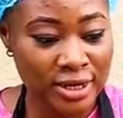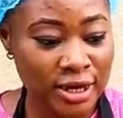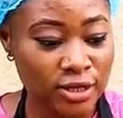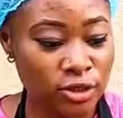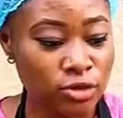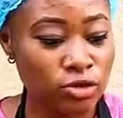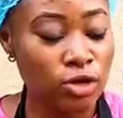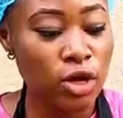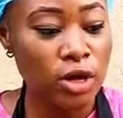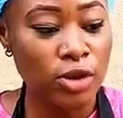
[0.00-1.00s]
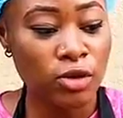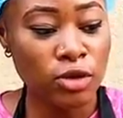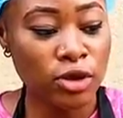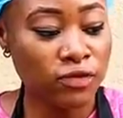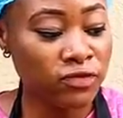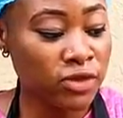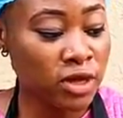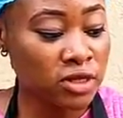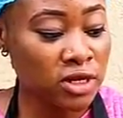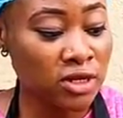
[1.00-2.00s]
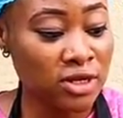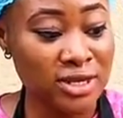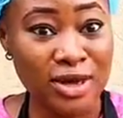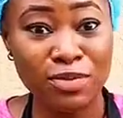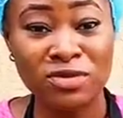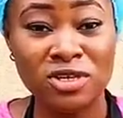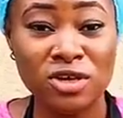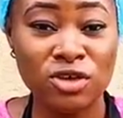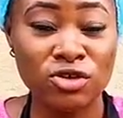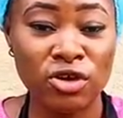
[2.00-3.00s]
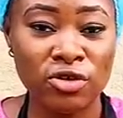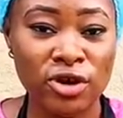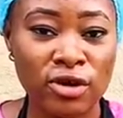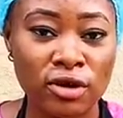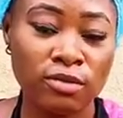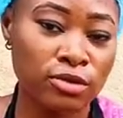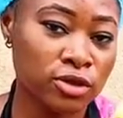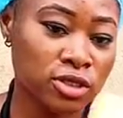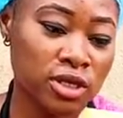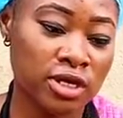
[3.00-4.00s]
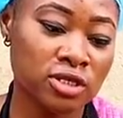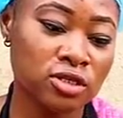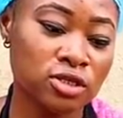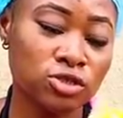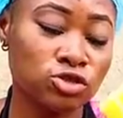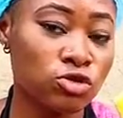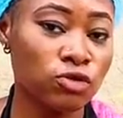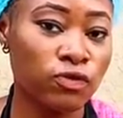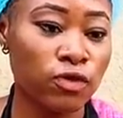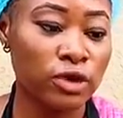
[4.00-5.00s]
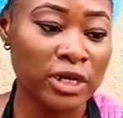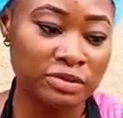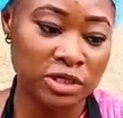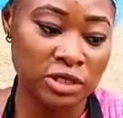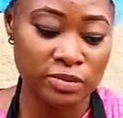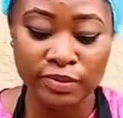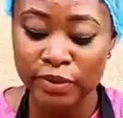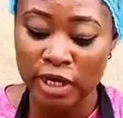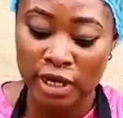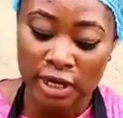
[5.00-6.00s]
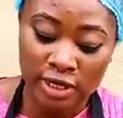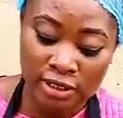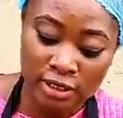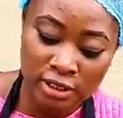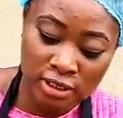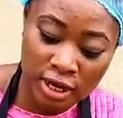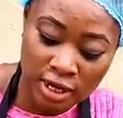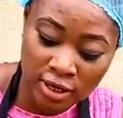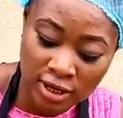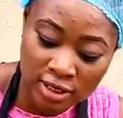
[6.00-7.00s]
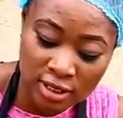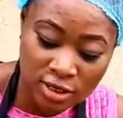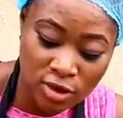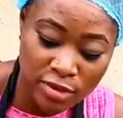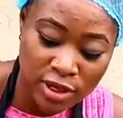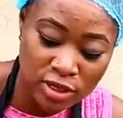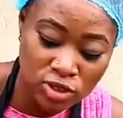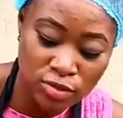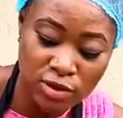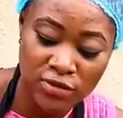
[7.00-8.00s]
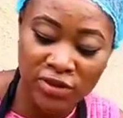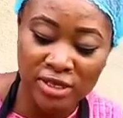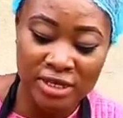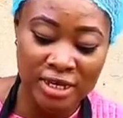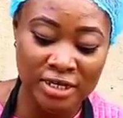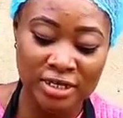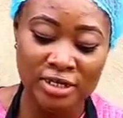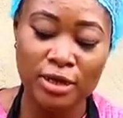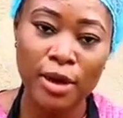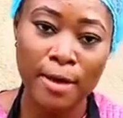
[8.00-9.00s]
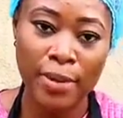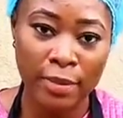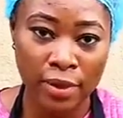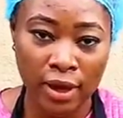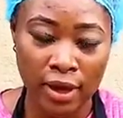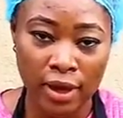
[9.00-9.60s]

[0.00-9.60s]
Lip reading: I don't know if there's another type of tea in your area, but I think you should go for Lipton. And another thing that's going to make this ZOBO different is pepper.